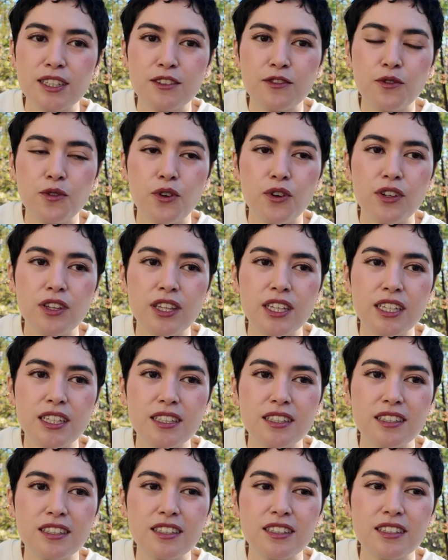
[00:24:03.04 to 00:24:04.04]
is for
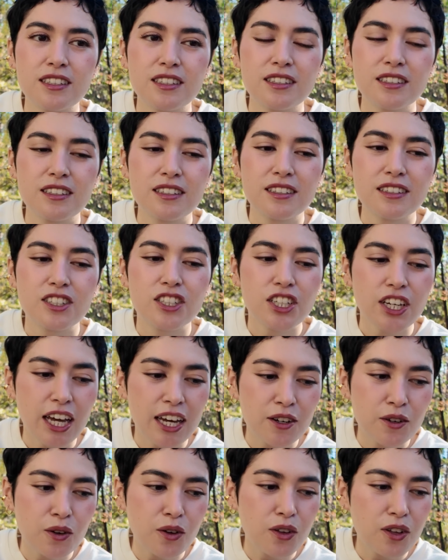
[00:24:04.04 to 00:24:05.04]
this
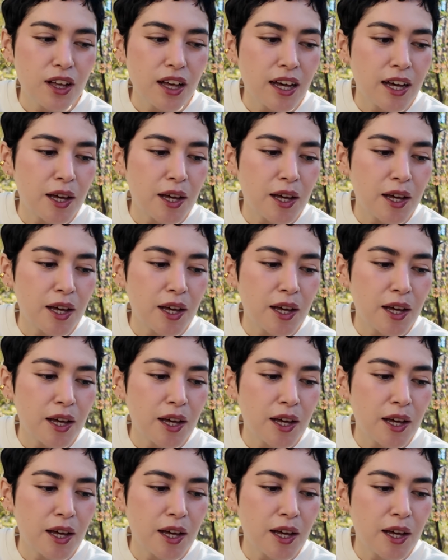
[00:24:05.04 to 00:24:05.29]
channel.